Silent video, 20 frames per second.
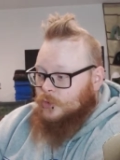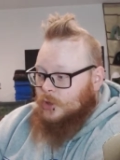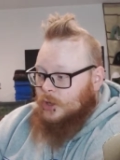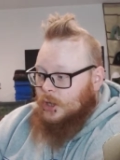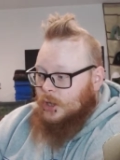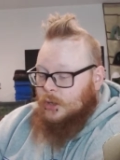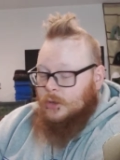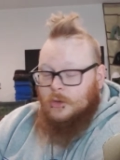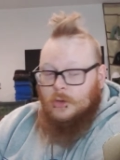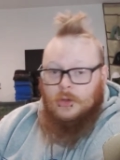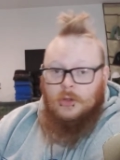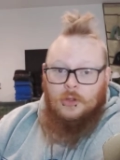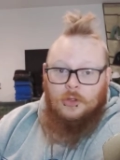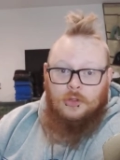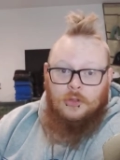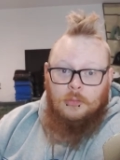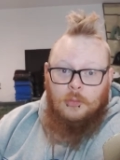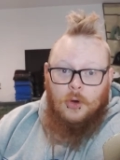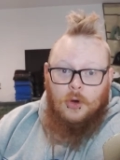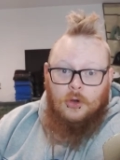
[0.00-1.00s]
yeah,
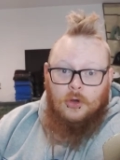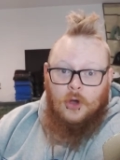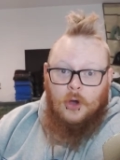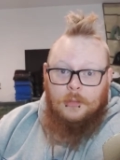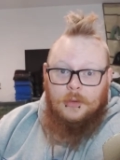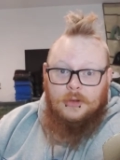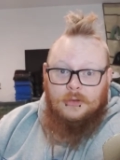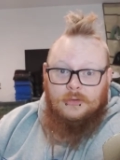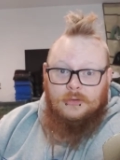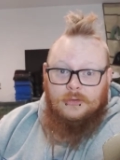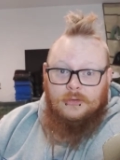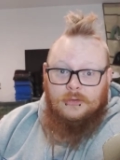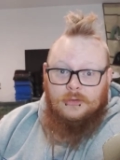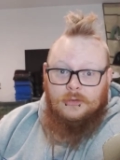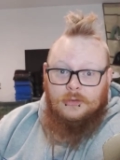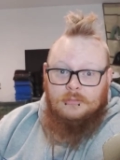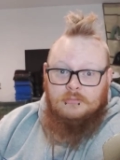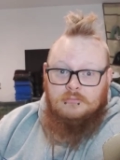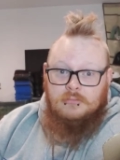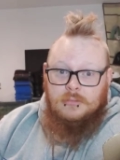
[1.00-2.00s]
the more
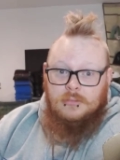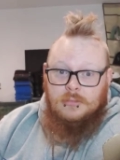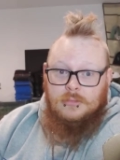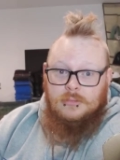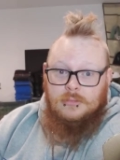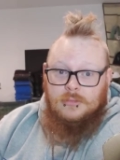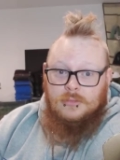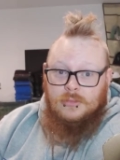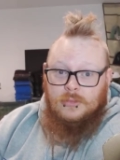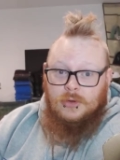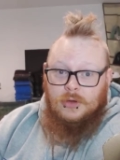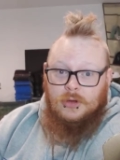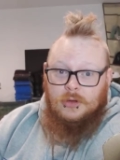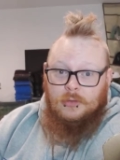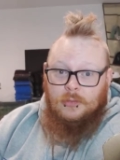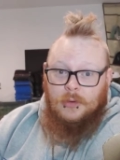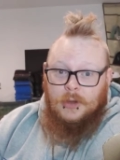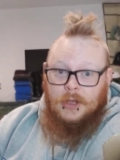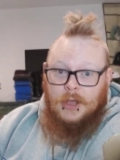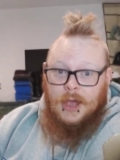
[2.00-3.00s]
comments
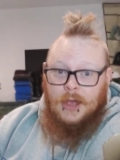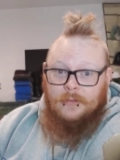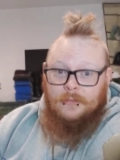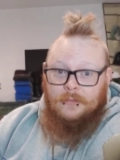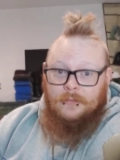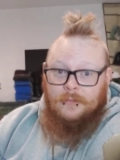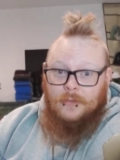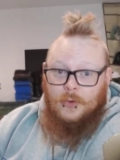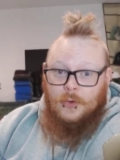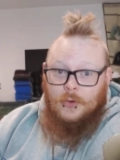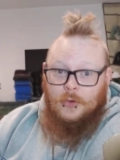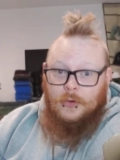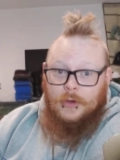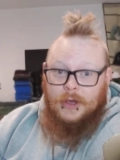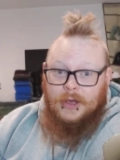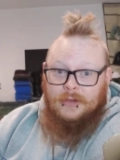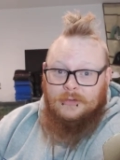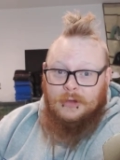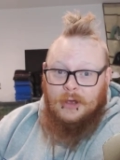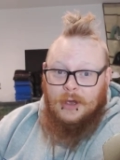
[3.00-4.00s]
we get for
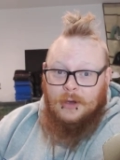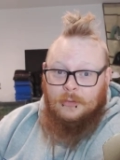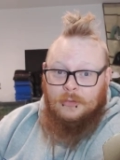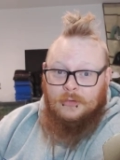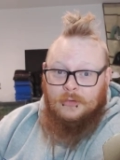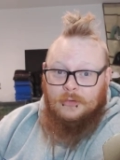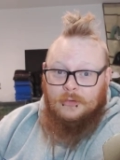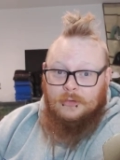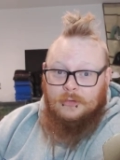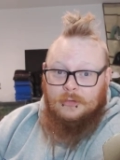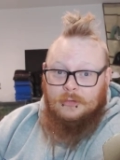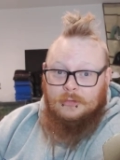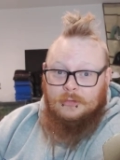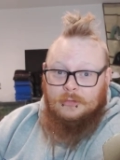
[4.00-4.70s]
each house,